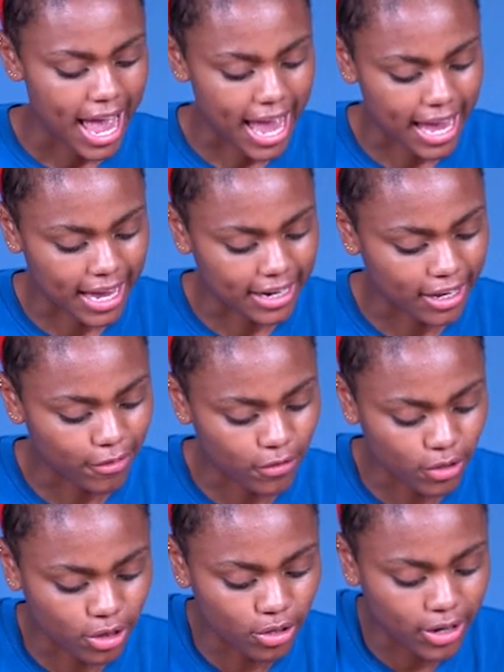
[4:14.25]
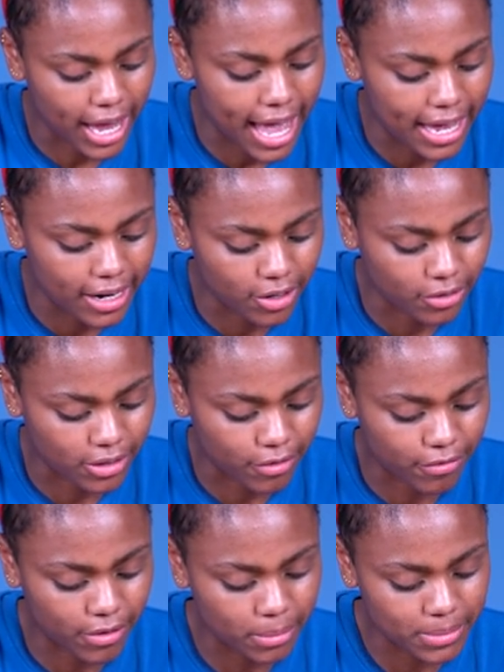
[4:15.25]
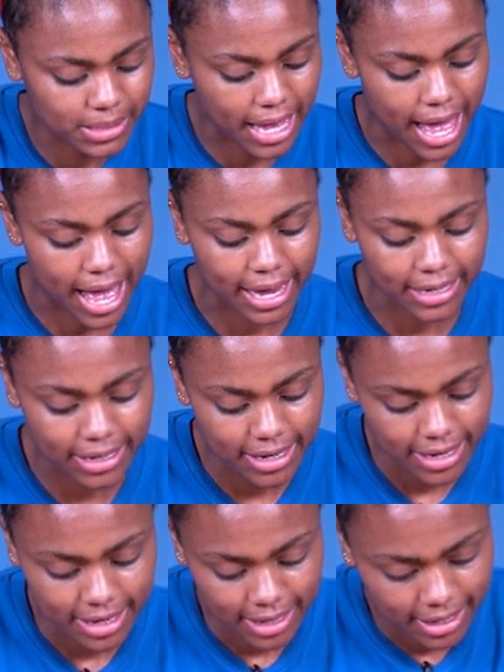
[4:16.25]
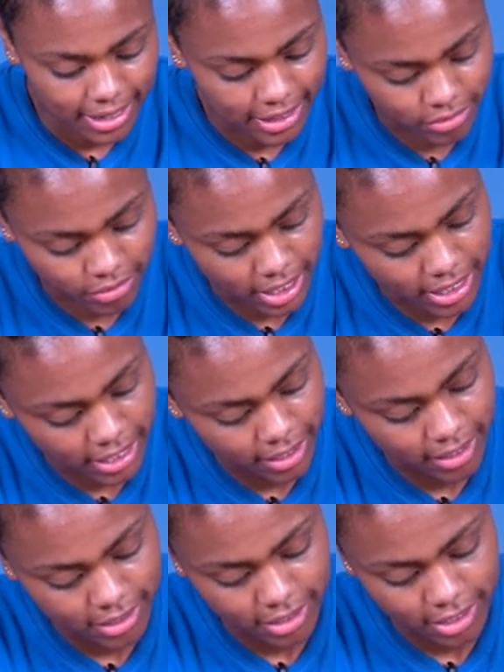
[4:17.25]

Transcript: And if you look at it on the flip side, it really